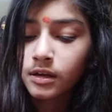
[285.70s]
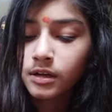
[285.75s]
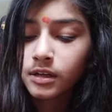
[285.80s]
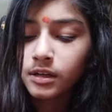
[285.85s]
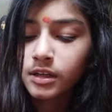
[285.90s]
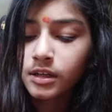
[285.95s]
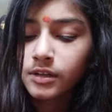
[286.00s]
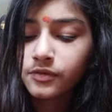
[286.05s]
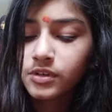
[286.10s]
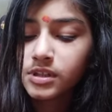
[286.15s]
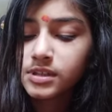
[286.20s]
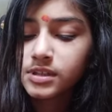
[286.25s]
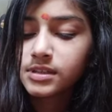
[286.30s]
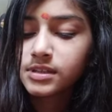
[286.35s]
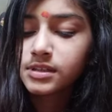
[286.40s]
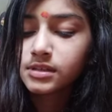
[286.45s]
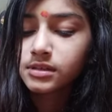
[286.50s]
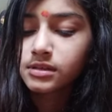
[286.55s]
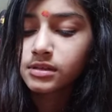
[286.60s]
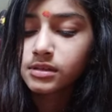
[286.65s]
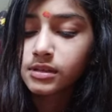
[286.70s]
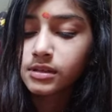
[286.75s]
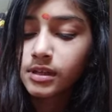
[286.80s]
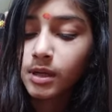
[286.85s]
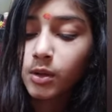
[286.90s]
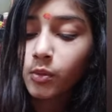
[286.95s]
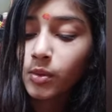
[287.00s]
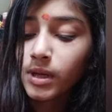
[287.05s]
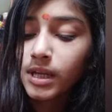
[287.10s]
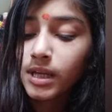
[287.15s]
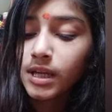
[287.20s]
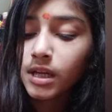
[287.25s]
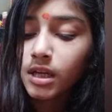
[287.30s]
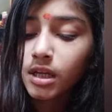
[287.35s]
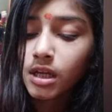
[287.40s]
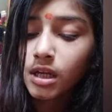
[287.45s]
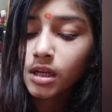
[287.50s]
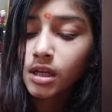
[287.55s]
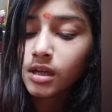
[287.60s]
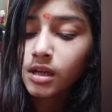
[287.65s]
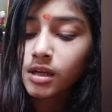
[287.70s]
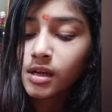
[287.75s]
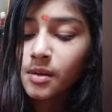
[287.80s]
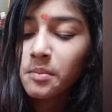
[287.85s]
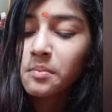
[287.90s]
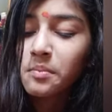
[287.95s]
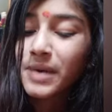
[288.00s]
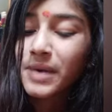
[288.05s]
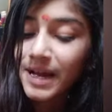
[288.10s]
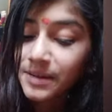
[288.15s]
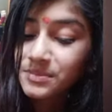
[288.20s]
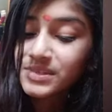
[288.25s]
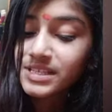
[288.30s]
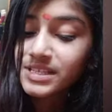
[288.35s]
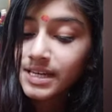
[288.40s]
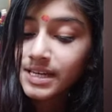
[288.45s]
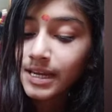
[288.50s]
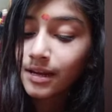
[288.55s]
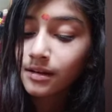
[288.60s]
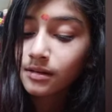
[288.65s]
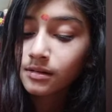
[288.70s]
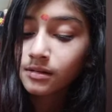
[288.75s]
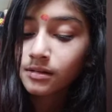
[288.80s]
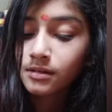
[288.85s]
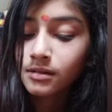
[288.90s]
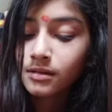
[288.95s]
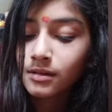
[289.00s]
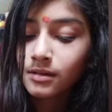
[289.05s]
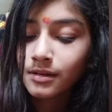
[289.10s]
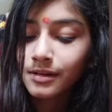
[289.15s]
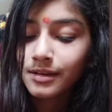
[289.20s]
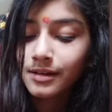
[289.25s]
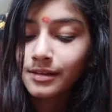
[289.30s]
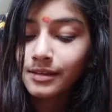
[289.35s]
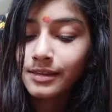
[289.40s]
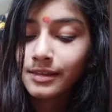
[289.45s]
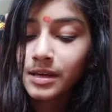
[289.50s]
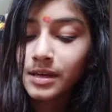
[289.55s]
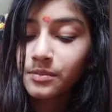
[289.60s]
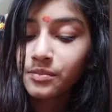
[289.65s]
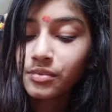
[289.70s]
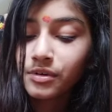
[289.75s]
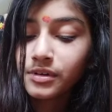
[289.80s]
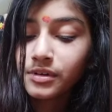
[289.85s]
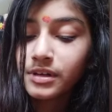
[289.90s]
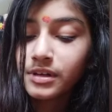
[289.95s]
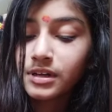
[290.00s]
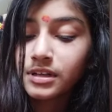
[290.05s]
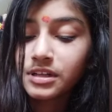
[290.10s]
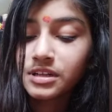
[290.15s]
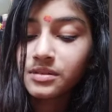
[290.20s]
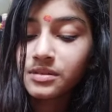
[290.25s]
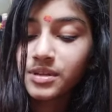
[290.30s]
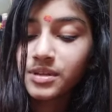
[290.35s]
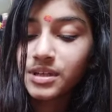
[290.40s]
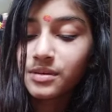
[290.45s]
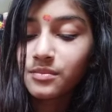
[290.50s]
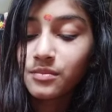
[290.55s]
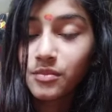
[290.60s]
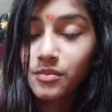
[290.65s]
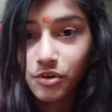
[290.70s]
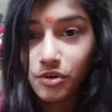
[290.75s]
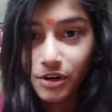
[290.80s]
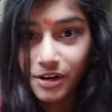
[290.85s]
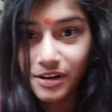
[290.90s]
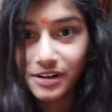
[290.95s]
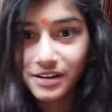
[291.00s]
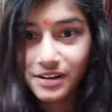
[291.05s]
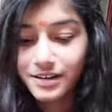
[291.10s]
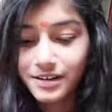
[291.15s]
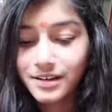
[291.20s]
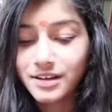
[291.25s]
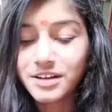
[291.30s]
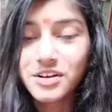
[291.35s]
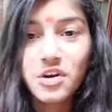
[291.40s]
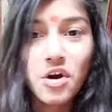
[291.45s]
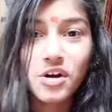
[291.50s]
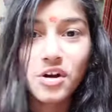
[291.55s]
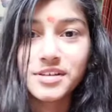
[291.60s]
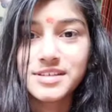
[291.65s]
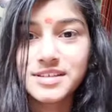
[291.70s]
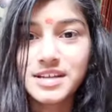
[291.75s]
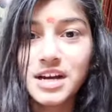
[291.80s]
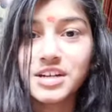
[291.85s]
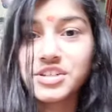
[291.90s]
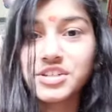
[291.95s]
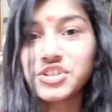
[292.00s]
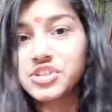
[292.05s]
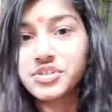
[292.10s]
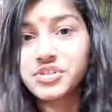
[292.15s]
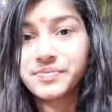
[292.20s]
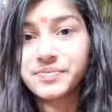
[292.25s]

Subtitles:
If it is liquidy by mistake, then put a little bit more cornstarch.